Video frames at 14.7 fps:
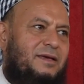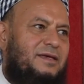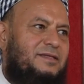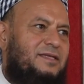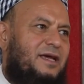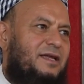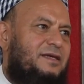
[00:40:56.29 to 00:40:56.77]

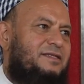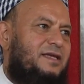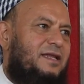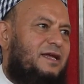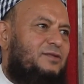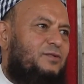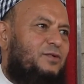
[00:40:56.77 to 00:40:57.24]
Isa alayhi
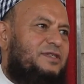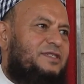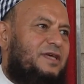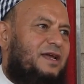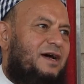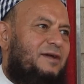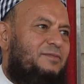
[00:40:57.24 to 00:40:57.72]
salatu
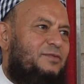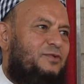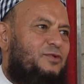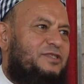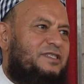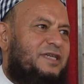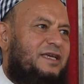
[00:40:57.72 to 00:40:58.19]
wasalam,
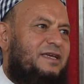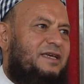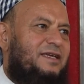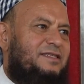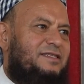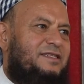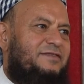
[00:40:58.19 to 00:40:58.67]
you say
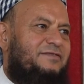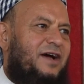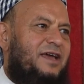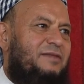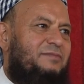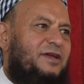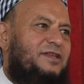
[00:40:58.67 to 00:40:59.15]
he is
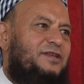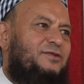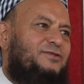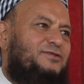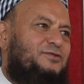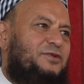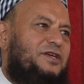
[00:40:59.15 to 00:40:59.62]
divine, but he
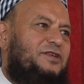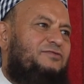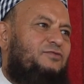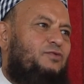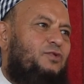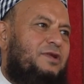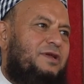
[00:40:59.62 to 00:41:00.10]
used to eat
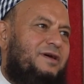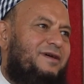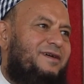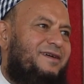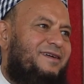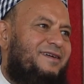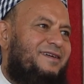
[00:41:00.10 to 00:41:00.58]
food.
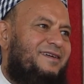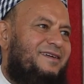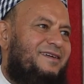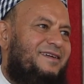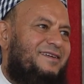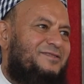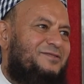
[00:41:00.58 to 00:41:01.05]

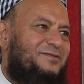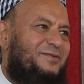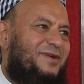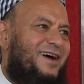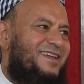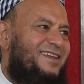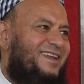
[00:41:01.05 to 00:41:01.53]

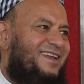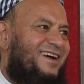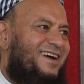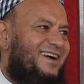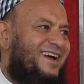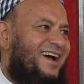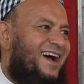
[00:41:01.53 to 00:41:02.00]

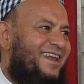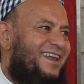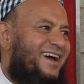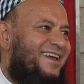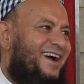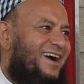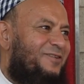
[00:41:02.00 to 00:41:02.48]
Subhanallah.
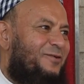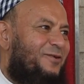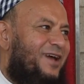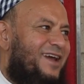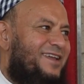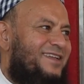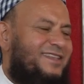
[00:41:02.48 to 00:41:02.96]
Kana
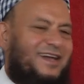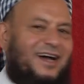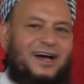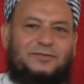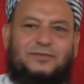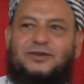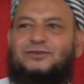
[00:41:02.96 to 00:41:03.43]
ya'kulani
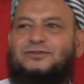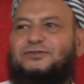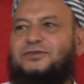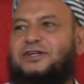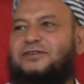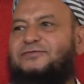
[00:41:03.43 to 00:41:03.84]
ta'am. He used to eat